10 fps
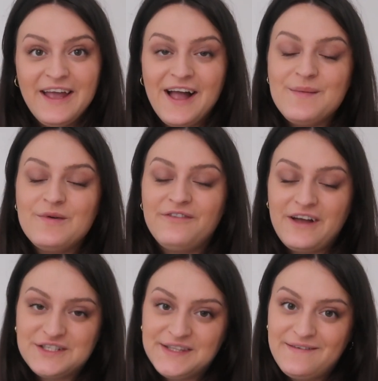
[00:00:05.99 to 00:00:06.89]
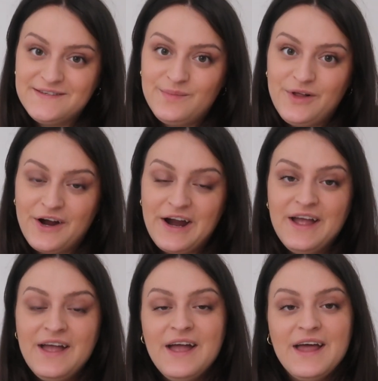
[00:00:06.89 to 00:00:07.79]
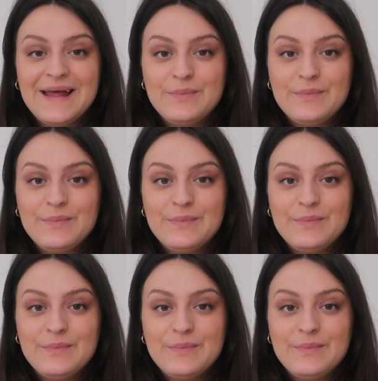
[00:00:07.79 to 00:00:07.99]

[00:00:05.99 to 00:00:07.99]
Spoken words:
I'm a fashion lifestyle blogger and I